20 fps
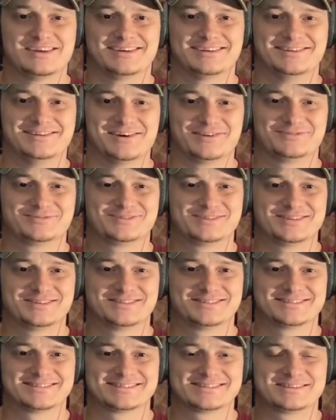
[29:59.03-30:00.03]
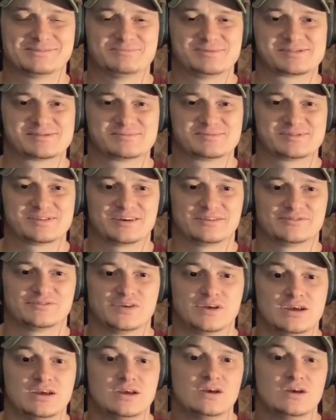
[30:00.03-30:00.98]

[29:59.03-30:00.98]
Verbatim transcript: enough to send me some stuff.